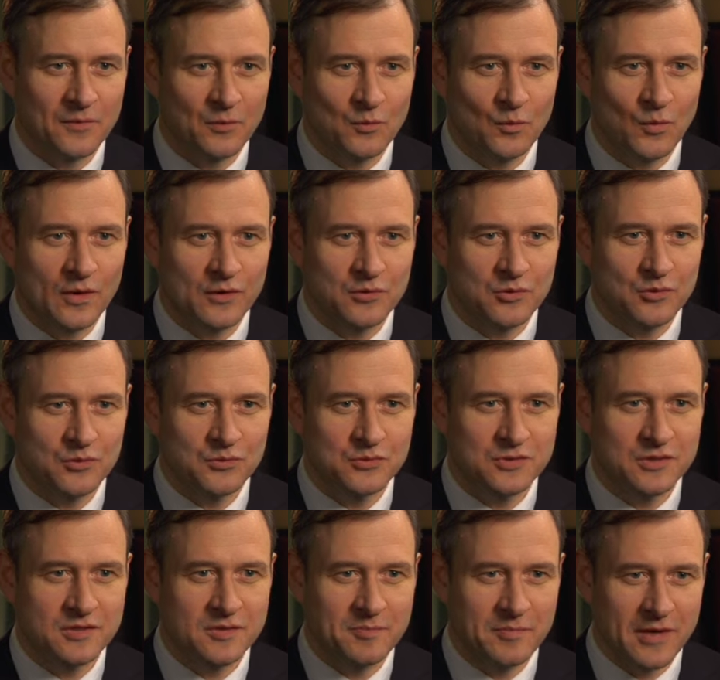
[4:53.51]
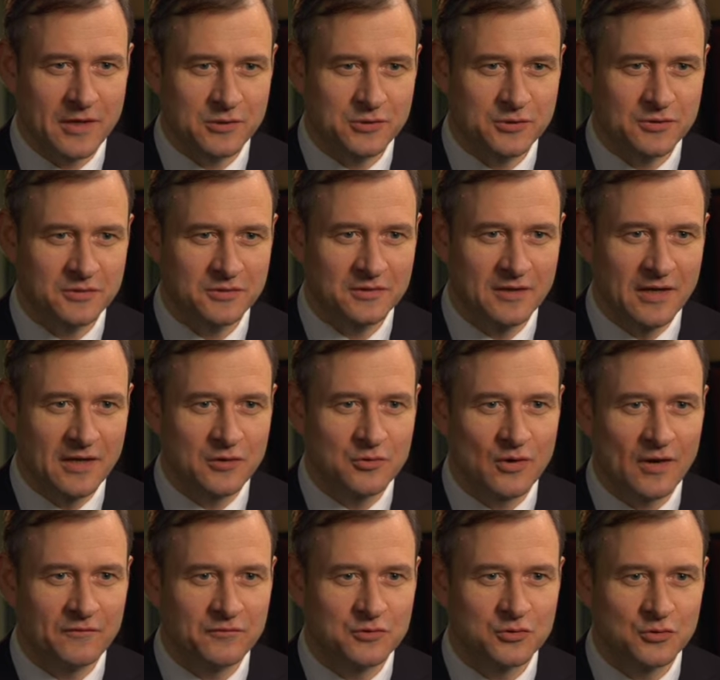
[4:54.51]
When you see the patient, you
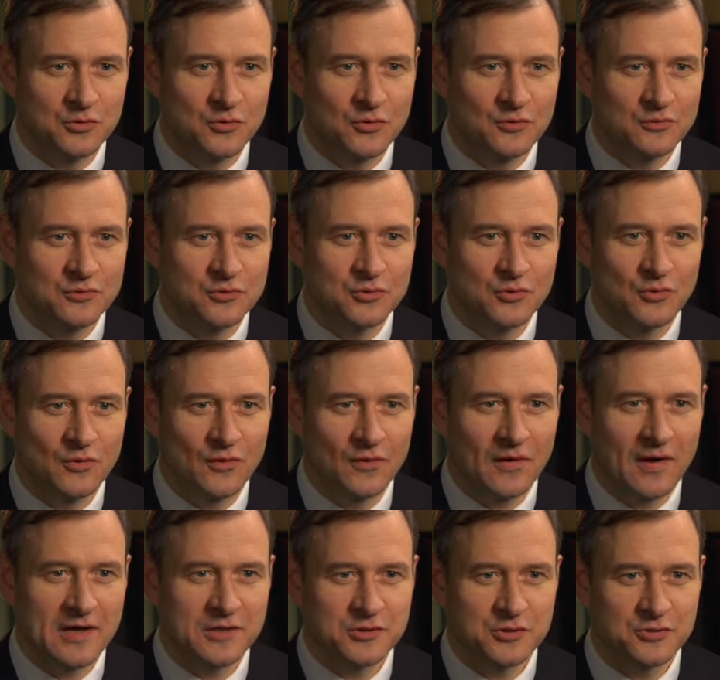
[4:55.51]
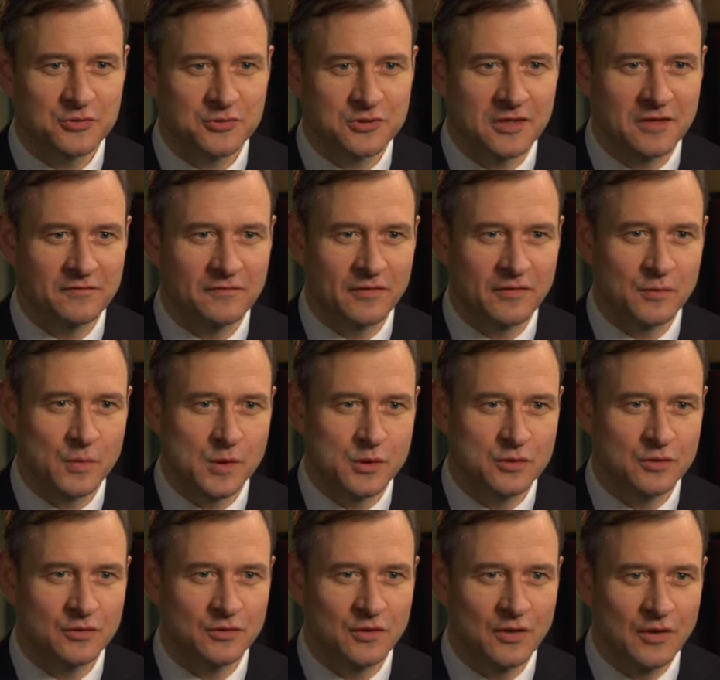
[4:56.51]
have to ask yourself a
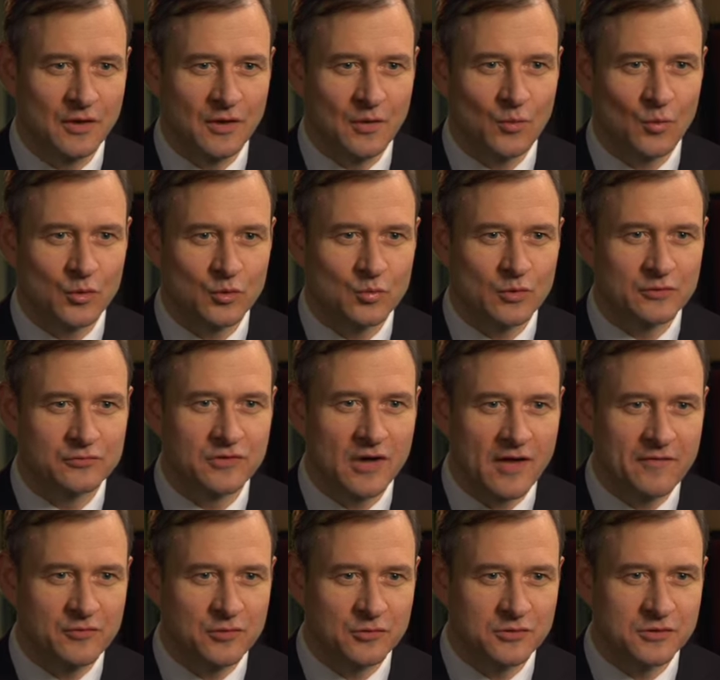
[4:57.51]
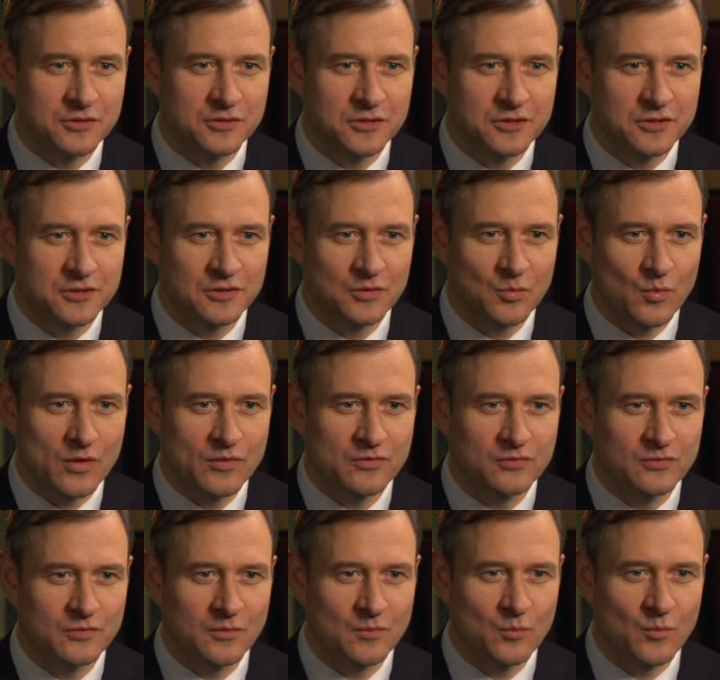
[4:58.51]
question: what will drive your decision,
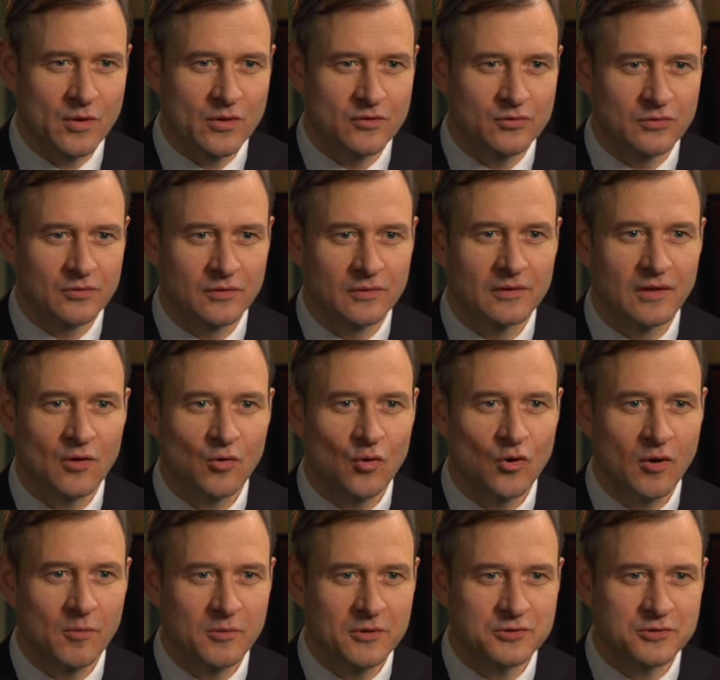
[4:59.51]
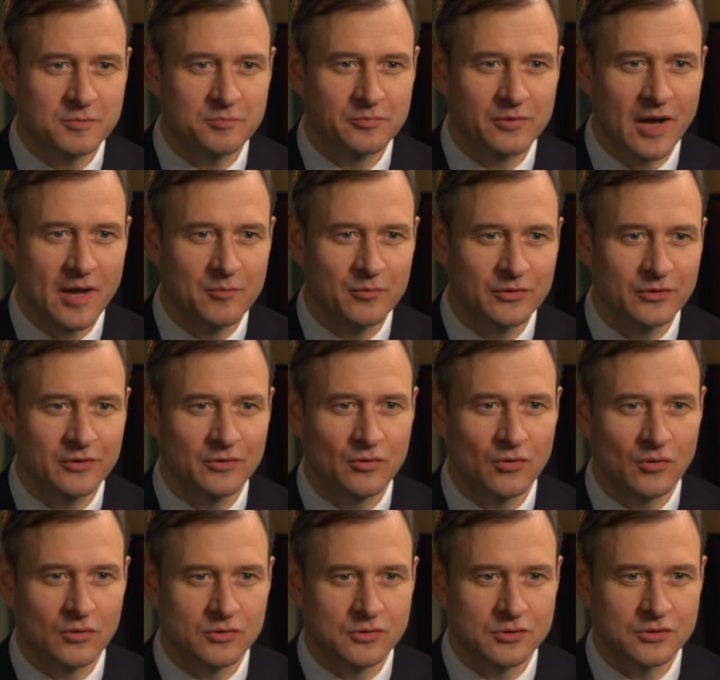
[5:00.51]
whether glaucoma is a primary
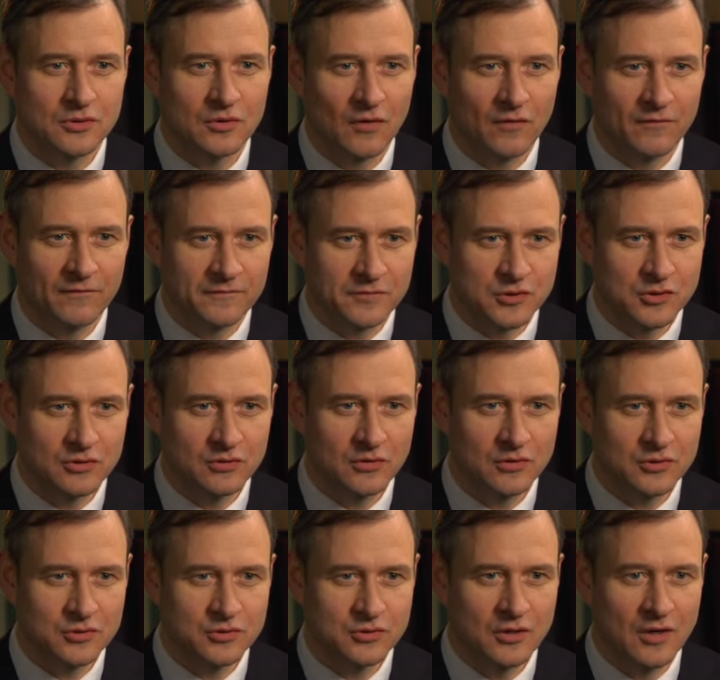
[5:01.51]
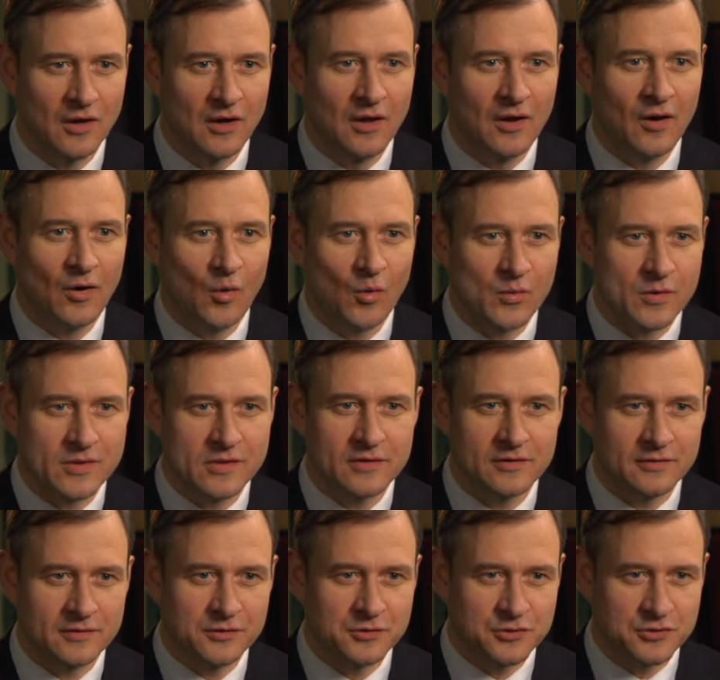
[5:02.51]
cause of vision loss or whether
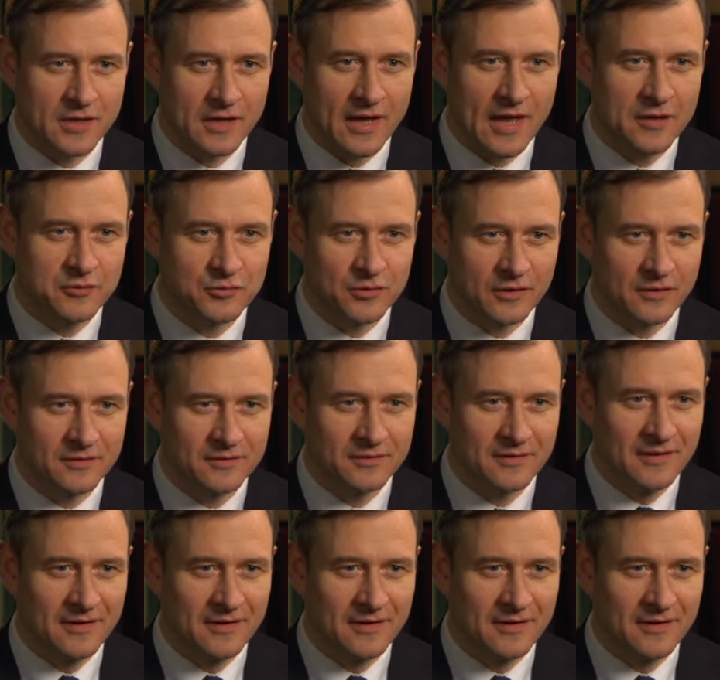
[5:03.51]
it's a cataract?